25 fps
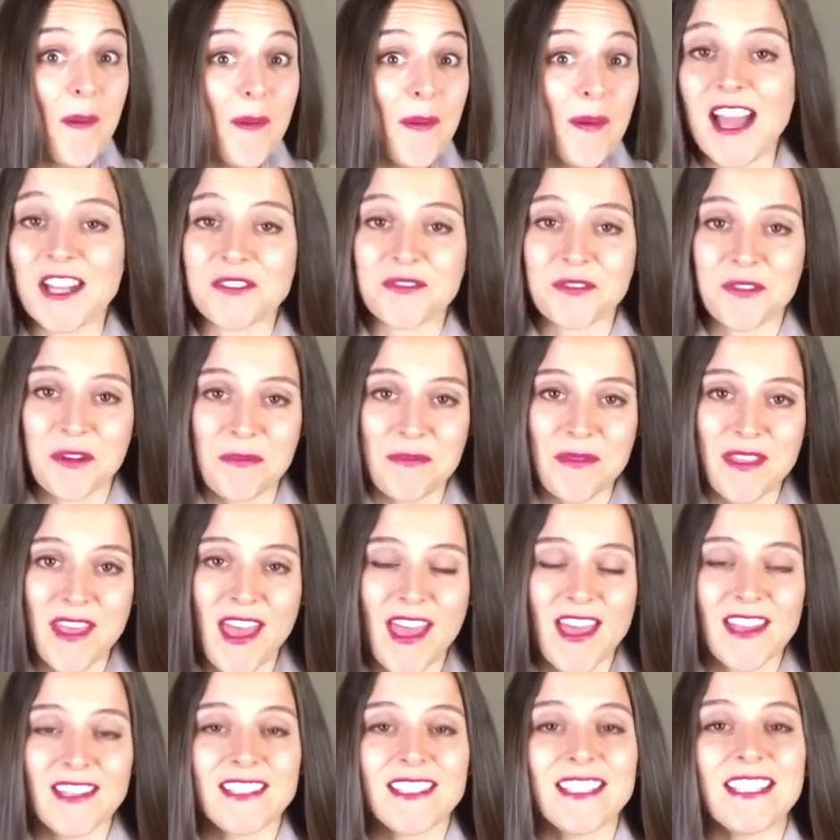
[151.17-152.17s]
And from
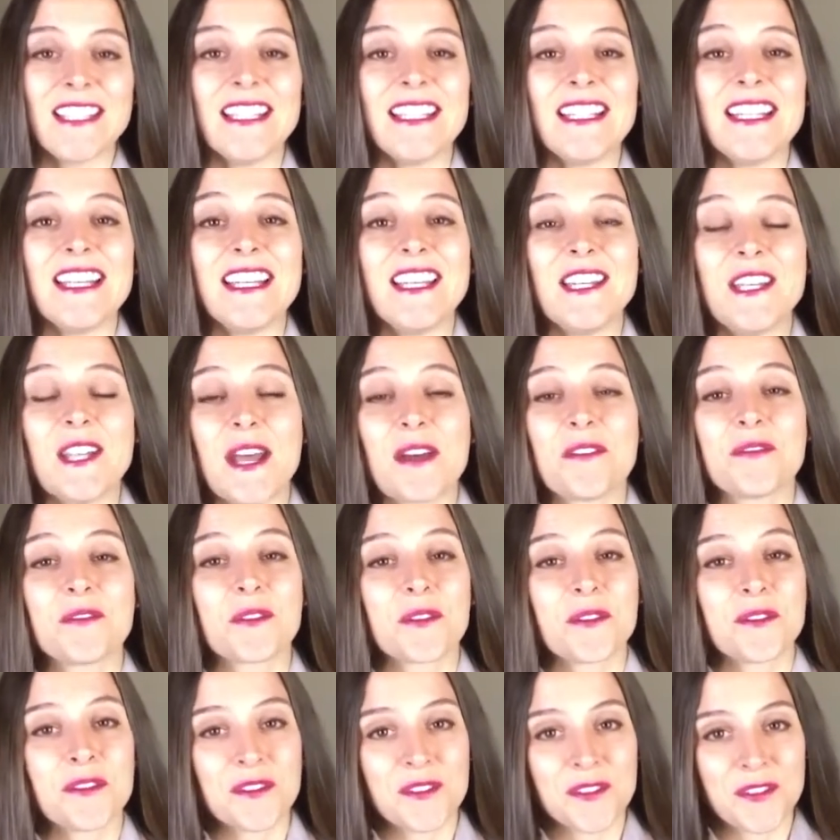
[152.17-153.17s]
then, it
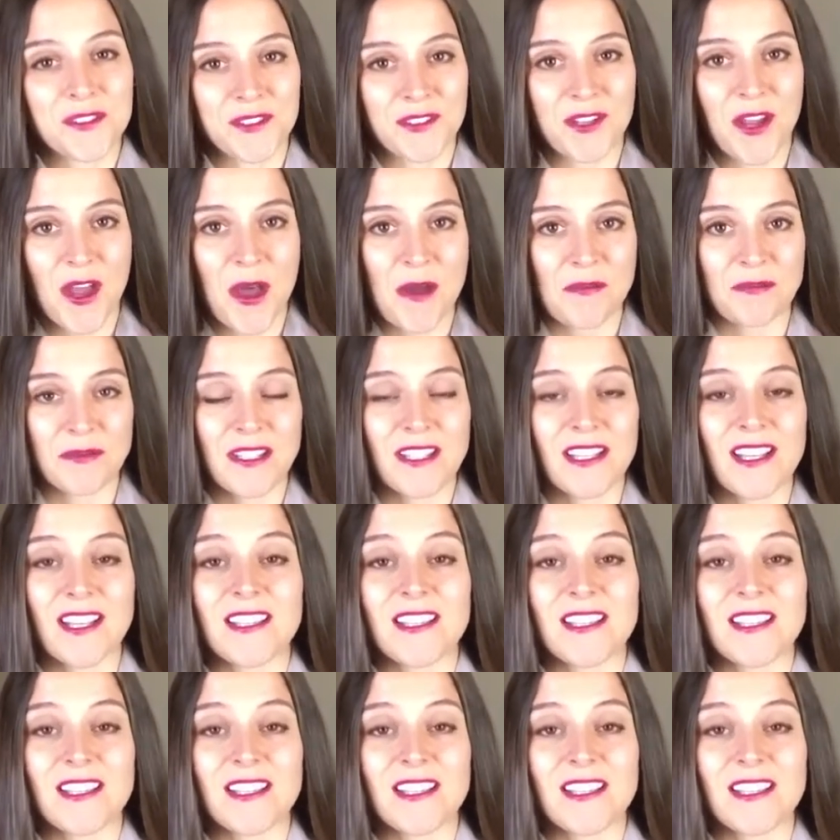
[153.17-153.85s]
never stopped,